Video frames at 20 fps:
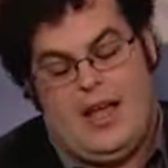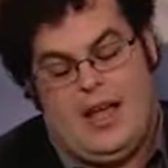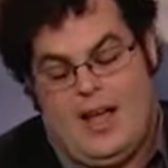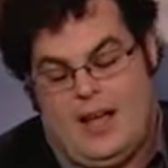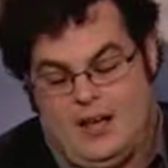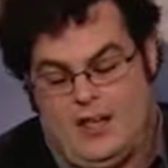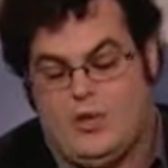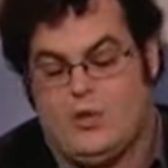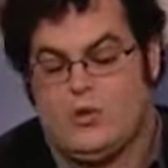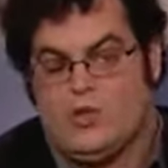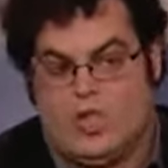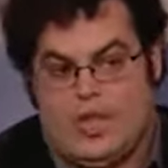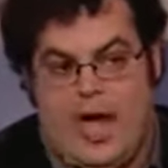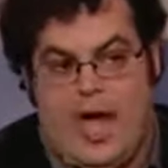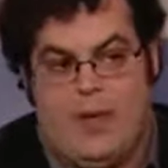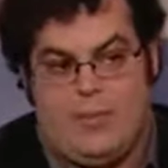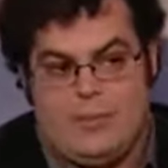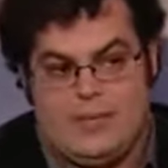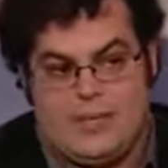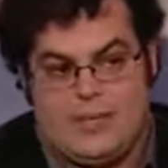a huge
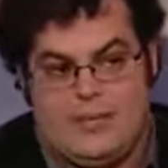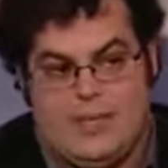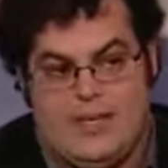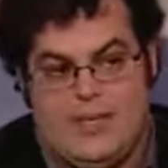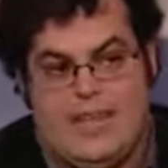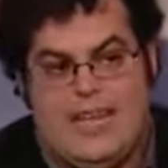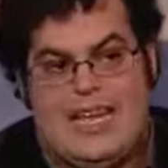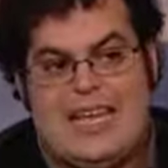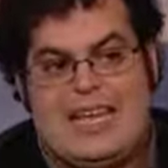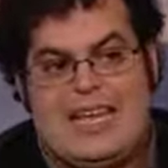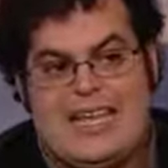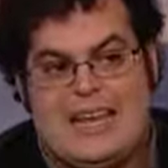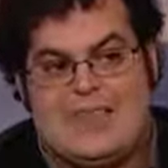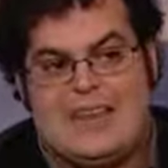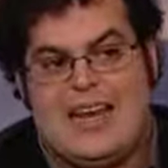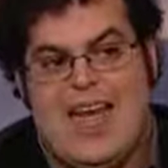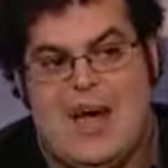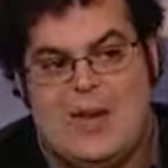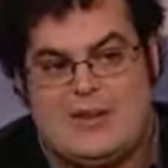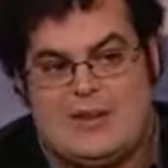accomplishment,
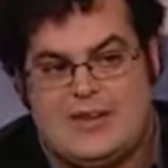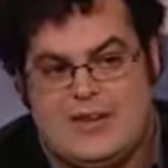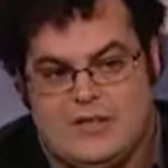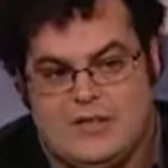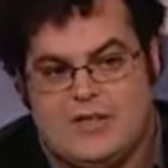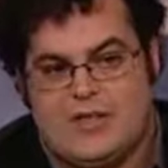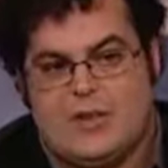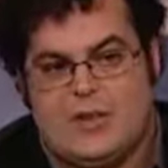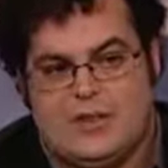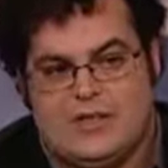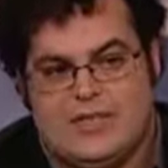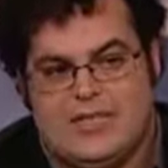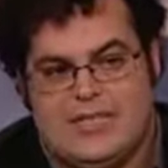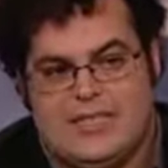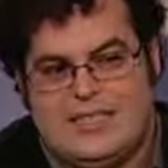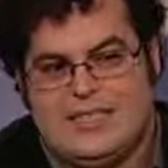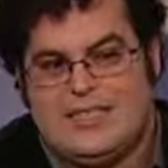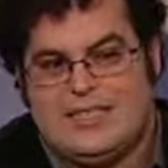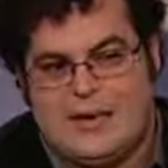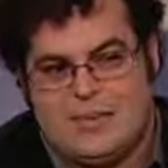given how difficult it
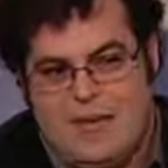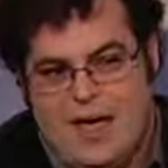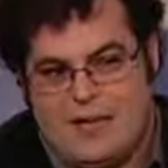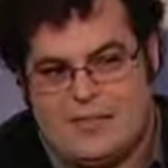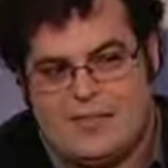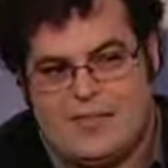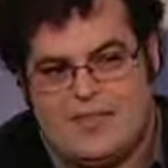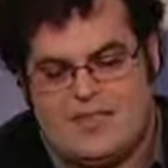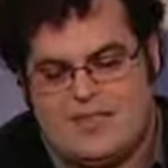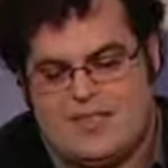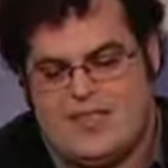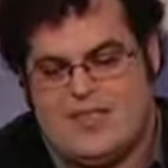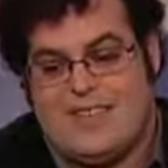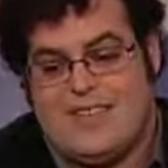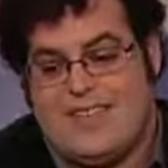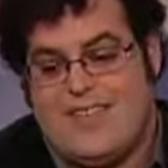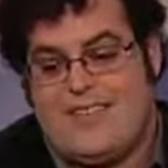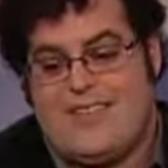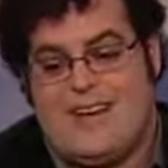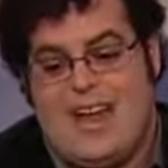is to mount these things,
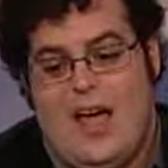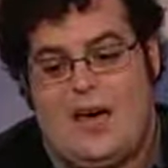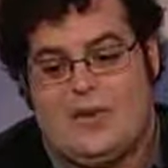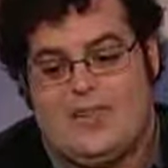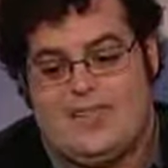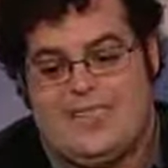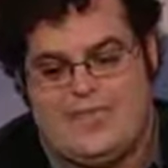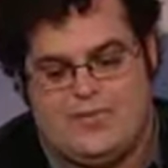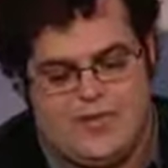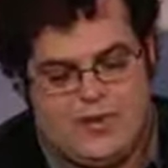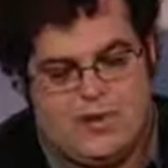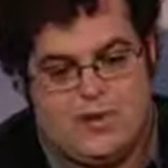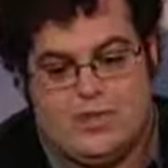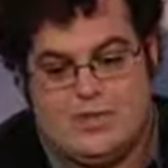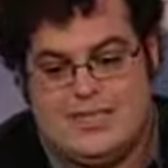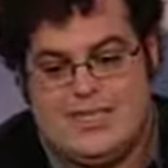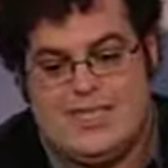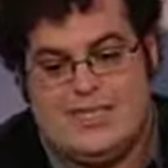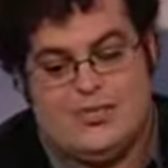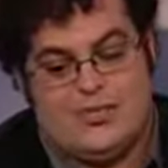given how
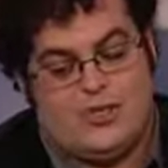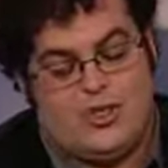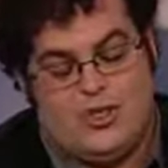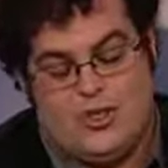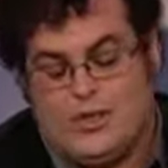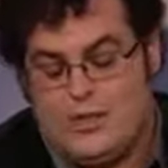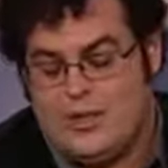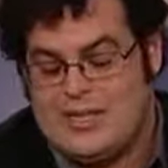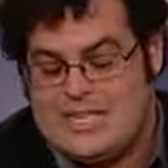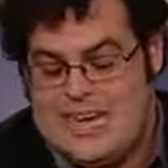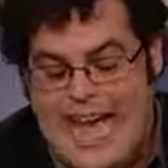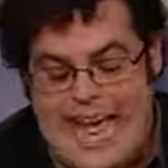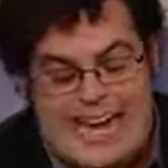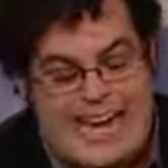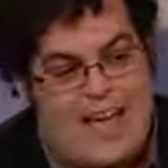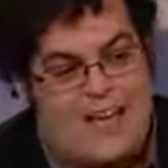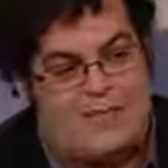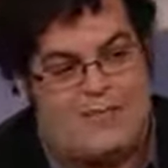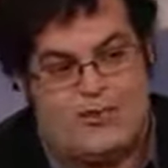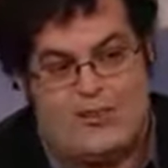difficult it is to do it night
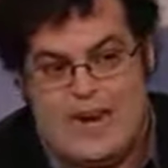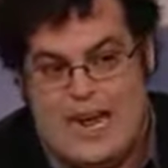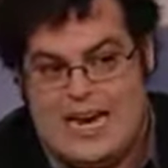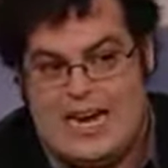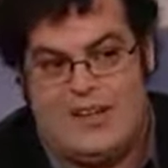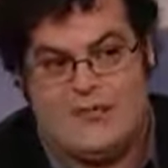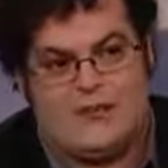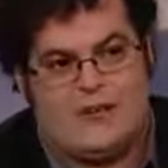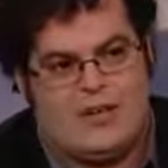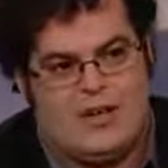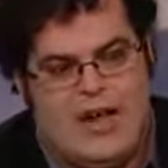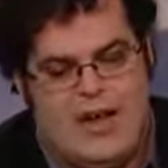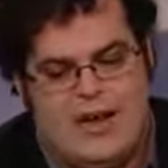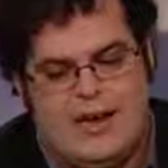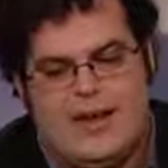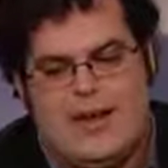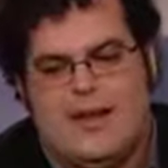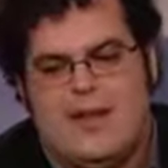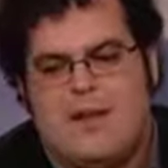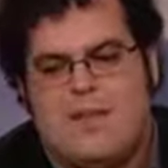after night after night.
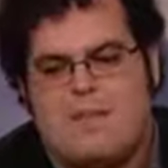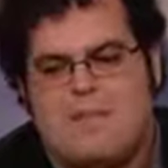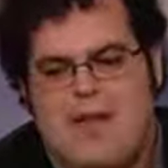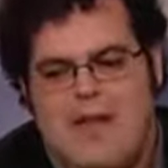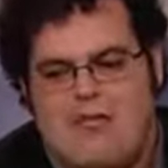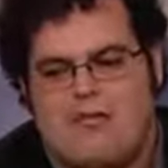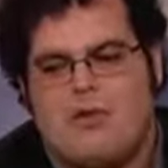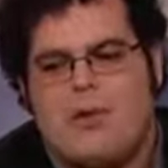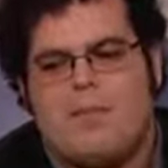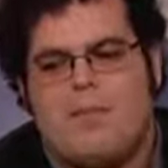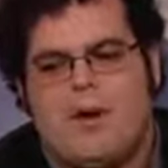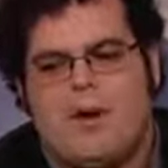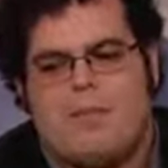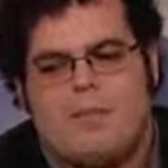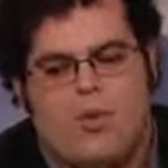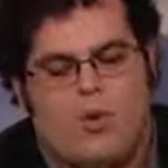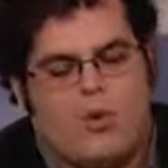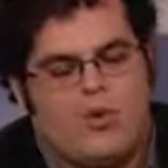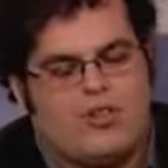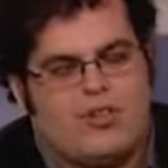Everybody
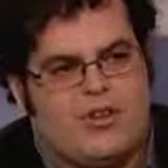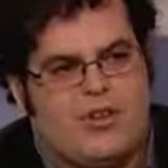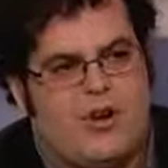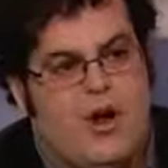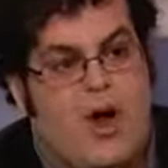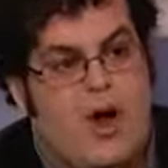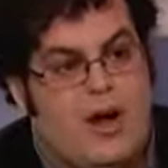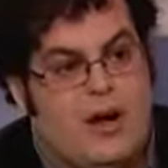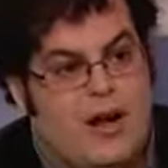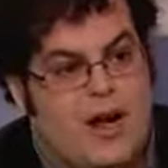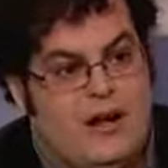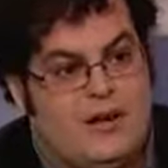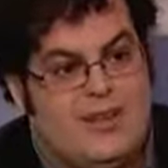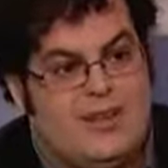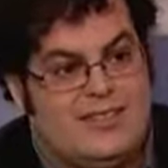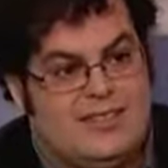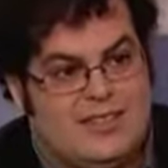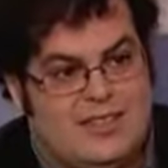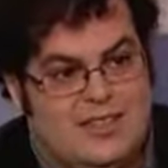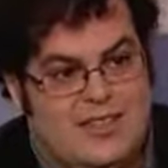pours their heart out
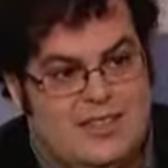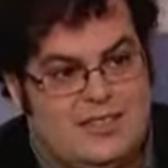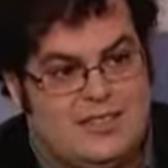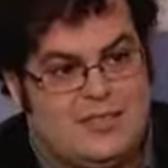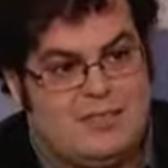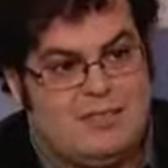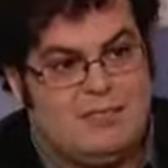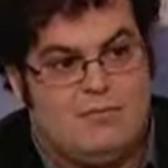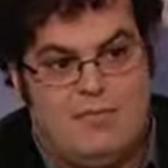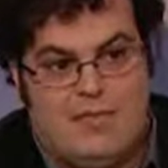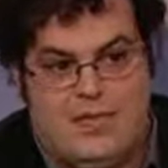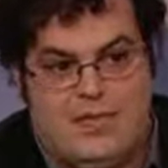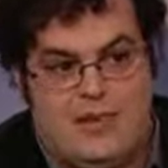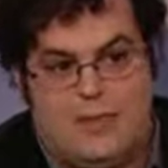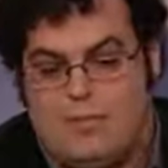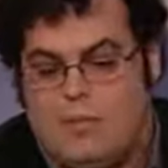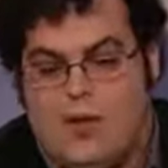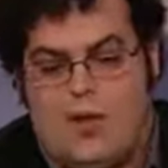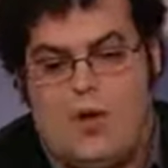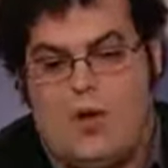into this
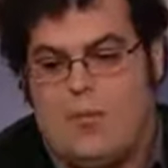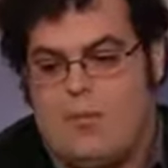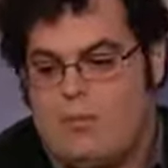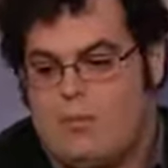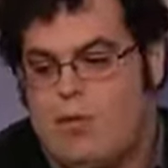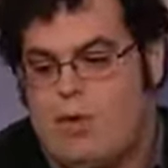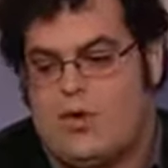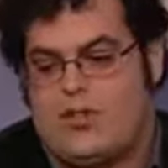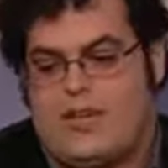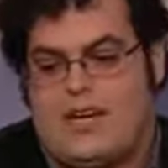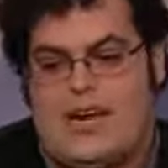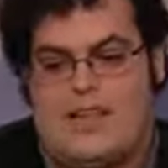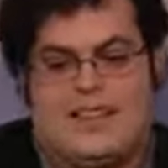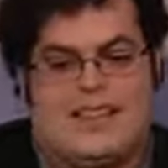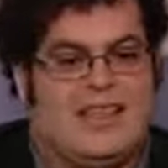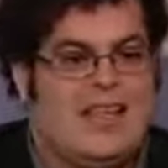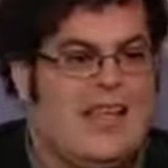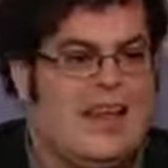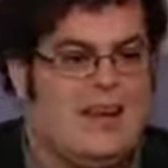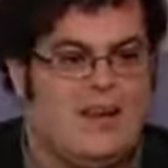medium more than I
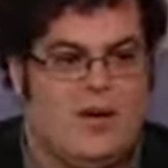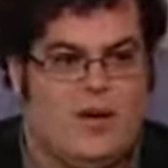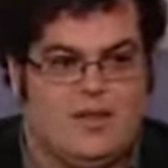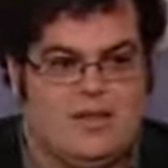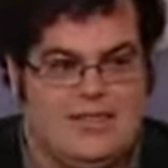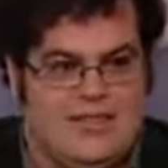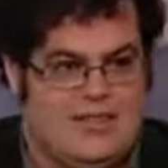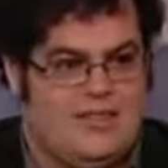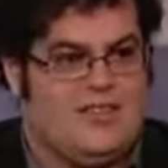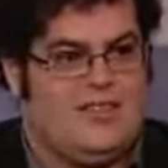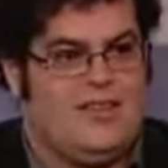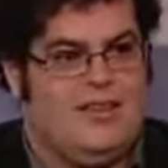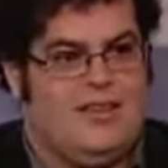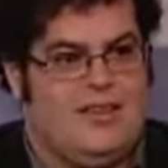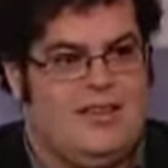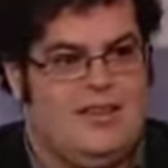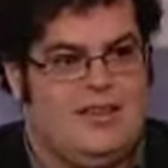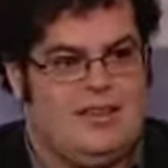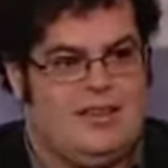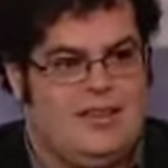think any
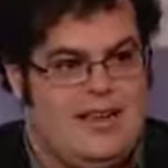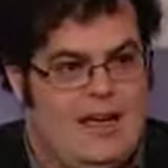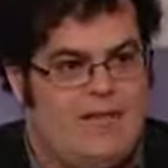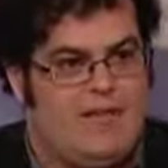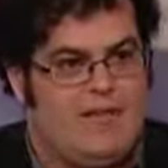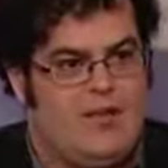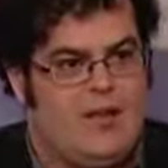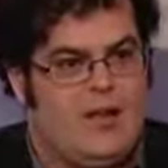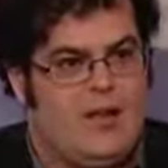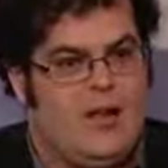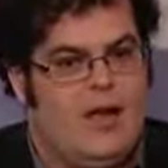artistic endeavor,